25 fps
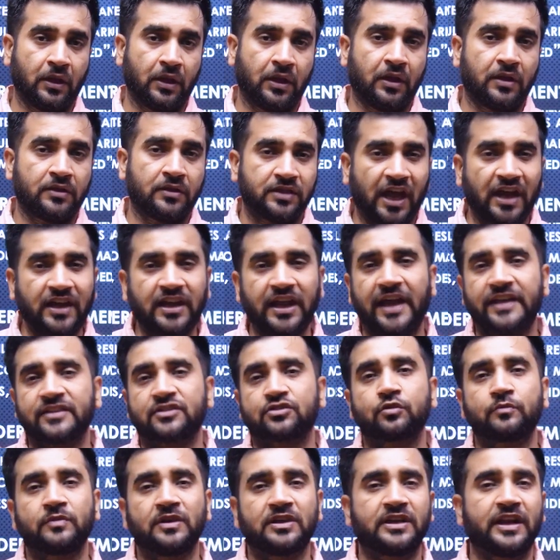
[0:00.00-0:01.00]
That has to
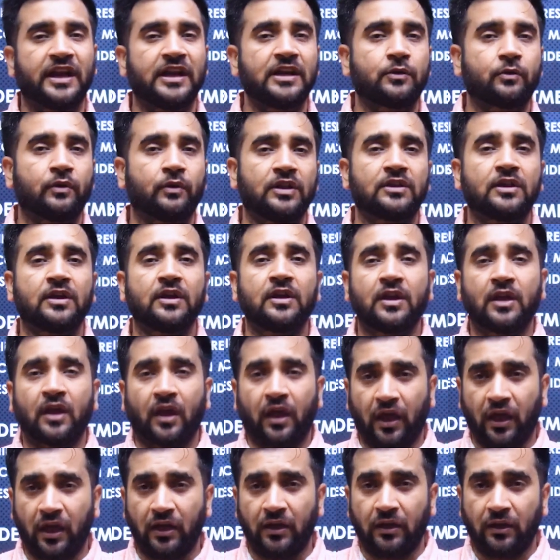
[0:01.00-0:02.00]
be dealt with
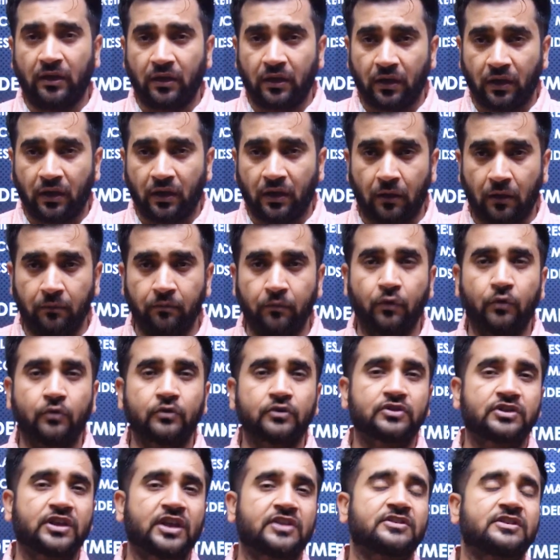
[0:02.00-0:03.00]
in a more
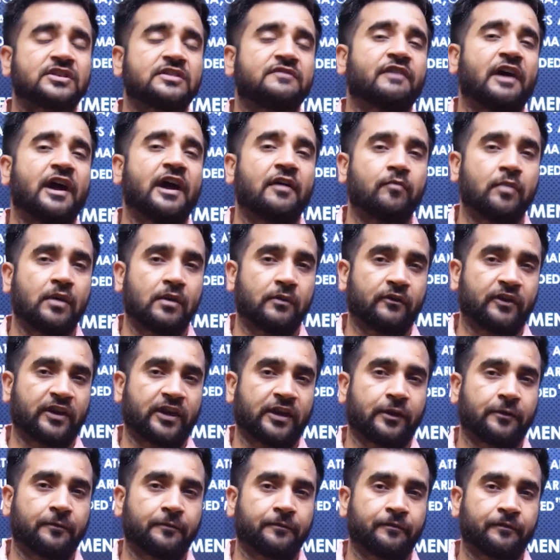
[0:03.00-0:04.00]
justifiable way.
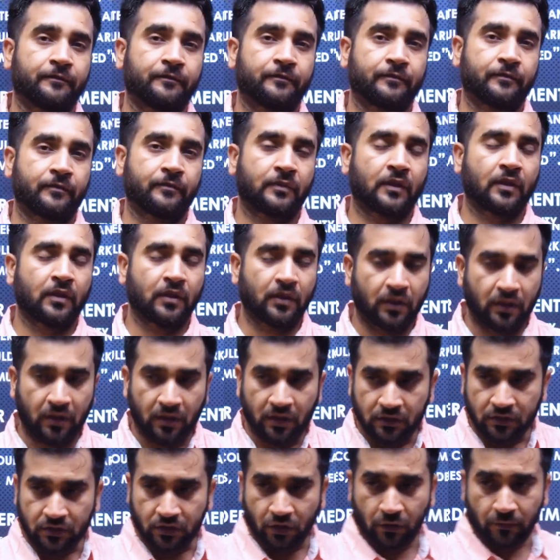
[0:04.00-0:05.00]

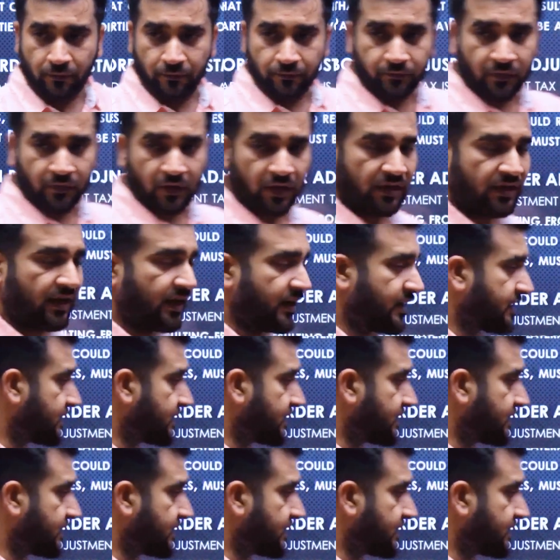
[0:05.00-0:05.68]
So let us